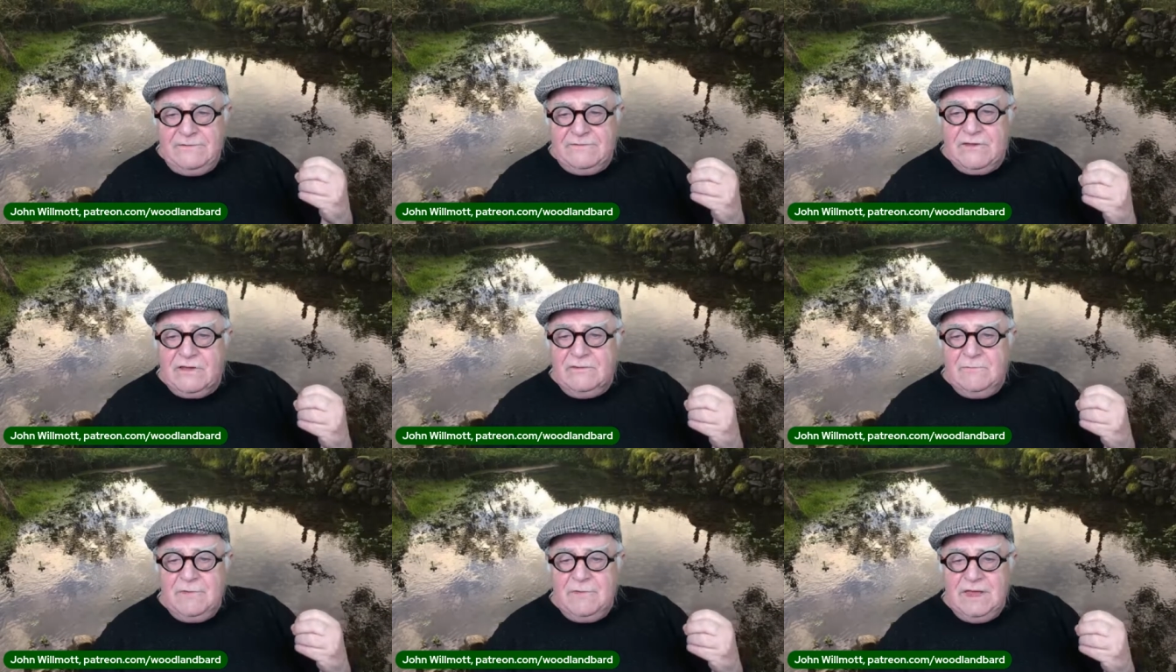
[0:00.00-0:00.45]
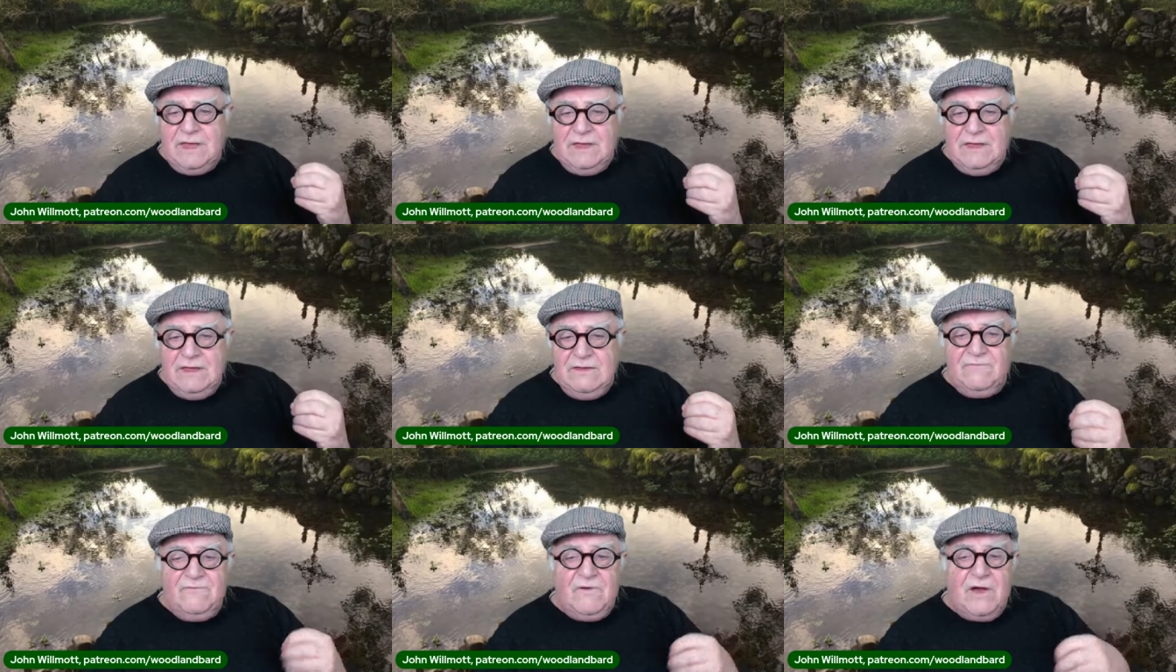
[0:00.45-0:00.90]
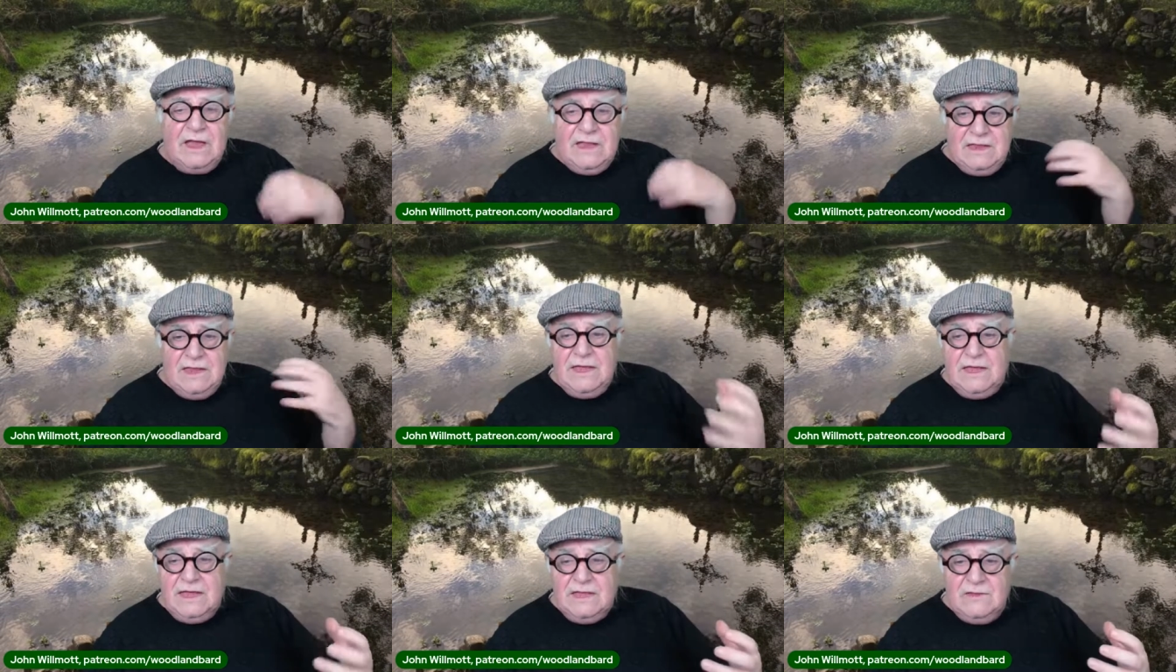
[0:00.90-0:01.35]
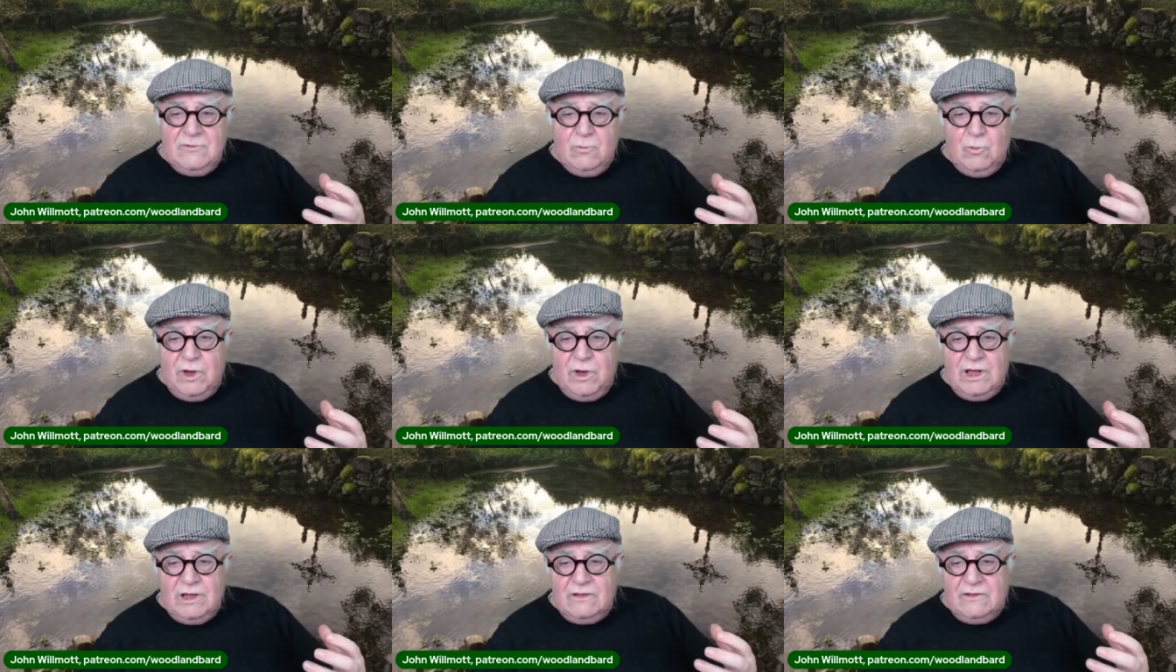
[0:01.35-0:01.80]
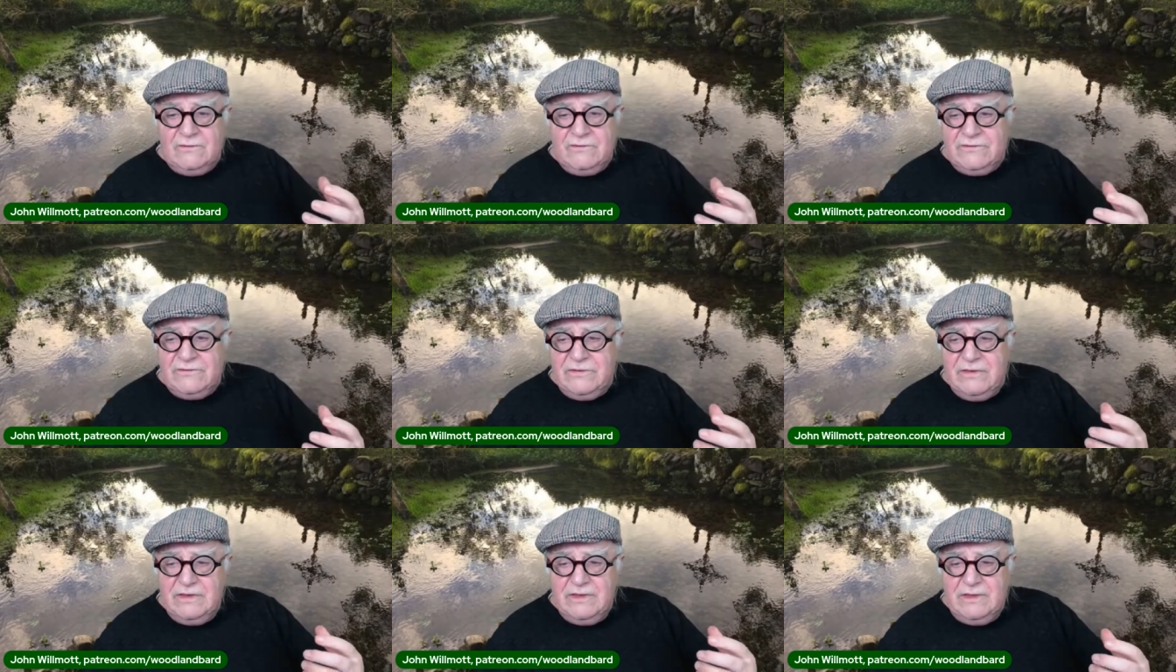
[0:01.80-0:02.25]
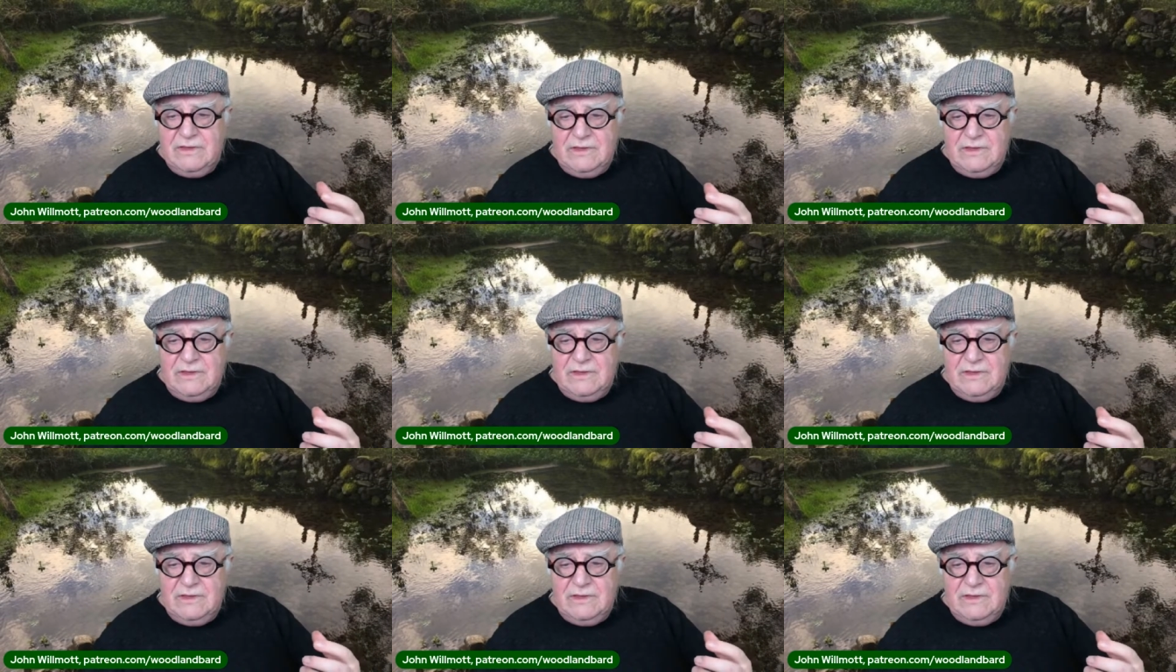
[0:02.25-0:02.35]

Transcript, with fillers: it's going to be Finding Hidden Wells,